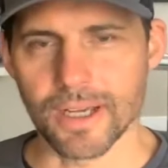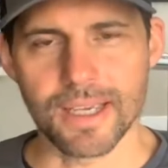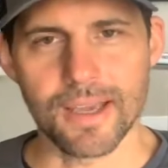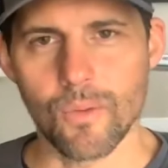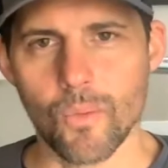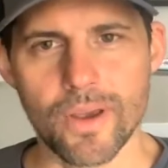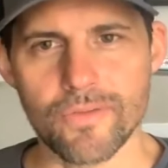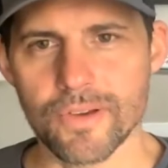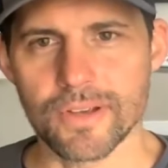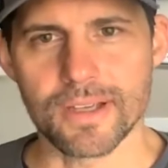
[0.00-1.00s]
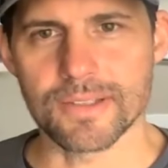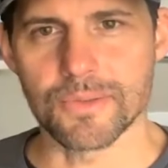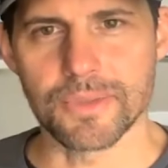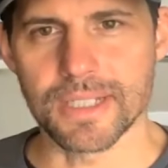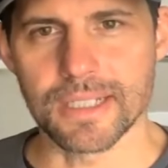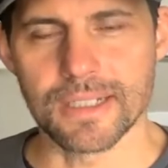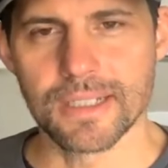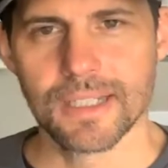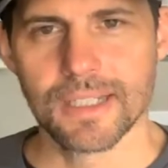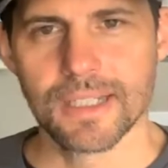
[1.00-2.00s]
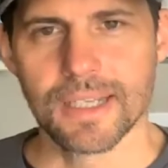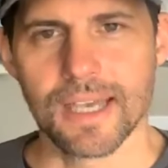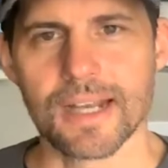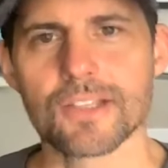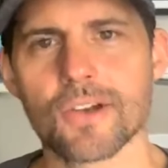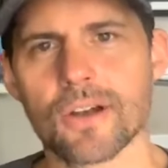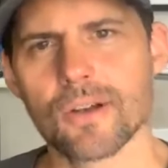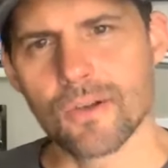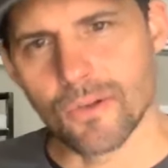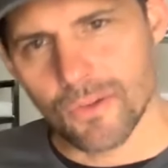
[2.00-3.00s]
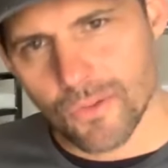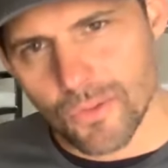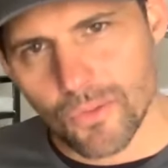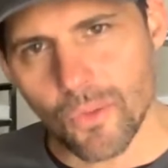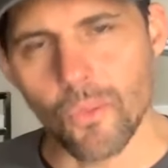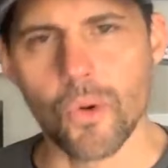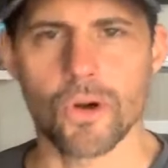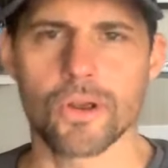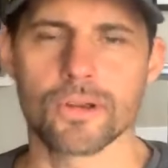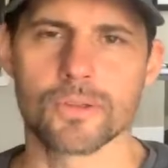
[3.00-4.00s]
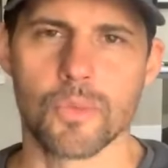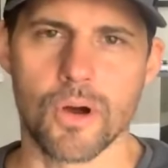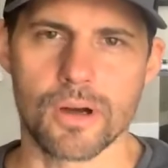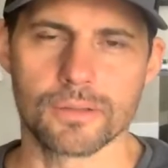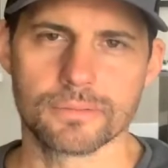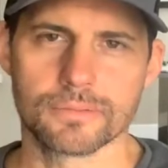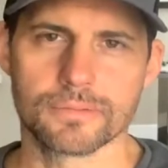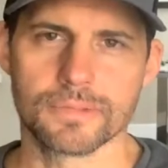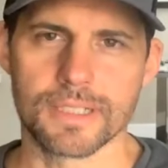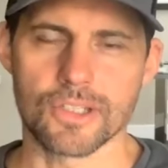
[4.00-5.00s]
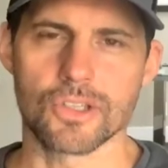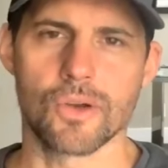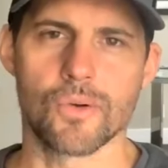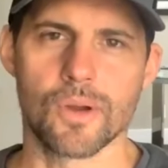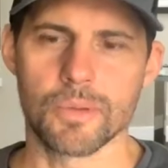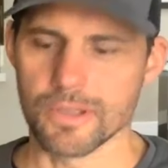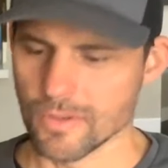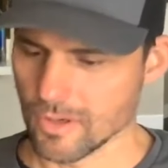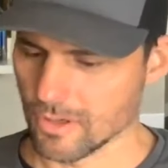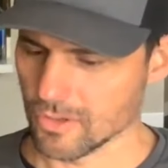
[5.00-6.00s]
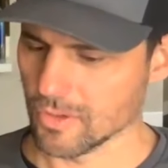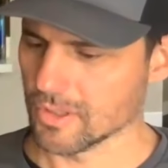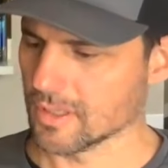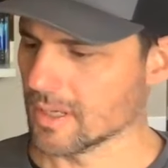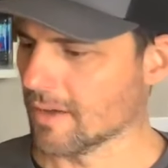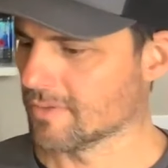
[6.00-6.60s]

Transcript: I can't wait for you guys to read it. And I start work tomorrow, and so I've been doing all sorts of stuff.